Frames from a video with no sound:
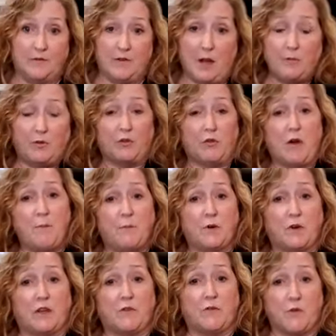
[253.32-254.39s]
I'm
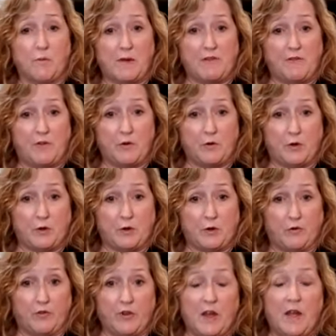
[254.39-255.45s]
scrapbooking for my
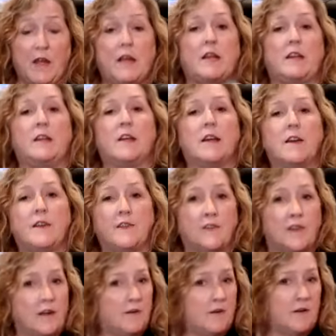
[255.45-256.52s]
photos. Yes,
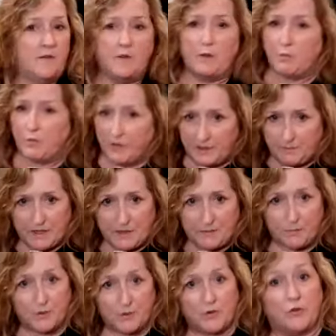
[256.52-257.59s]
I love the pretty
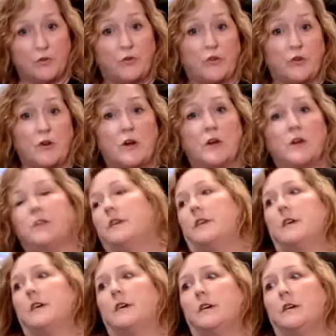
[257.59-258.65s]
papers and all
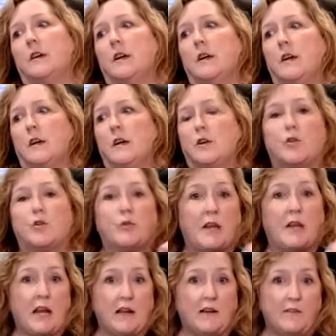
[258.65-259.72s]
the
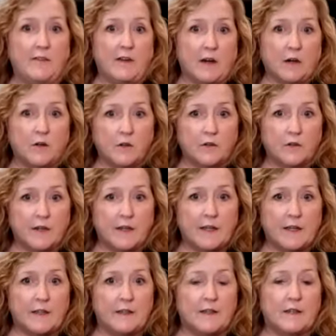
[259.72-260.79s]
creative
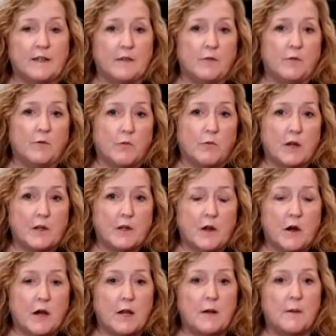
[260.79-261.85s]
outlet and
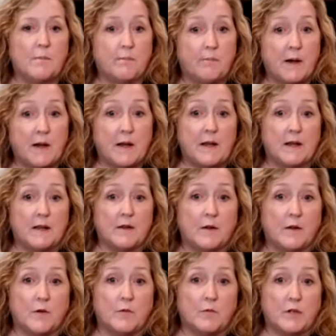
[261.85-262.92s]
whatnot, but
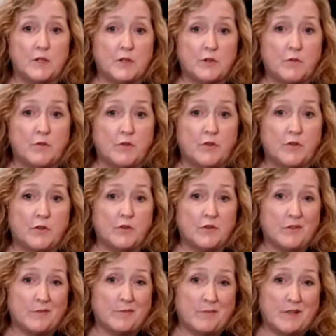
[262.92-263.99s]
when truth
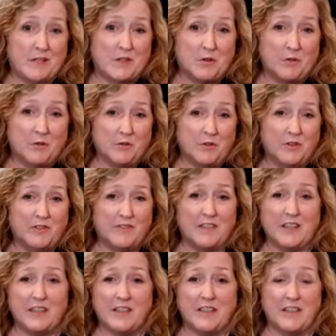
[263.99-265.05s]
be told,
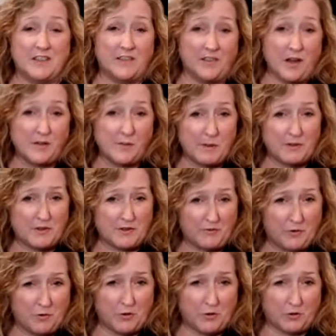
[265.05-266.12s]
it's all about the
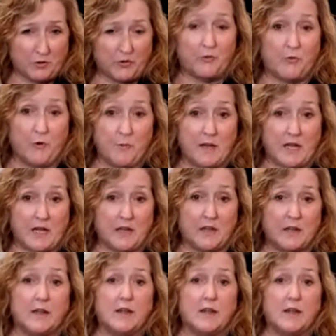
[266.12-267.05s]
photos for me.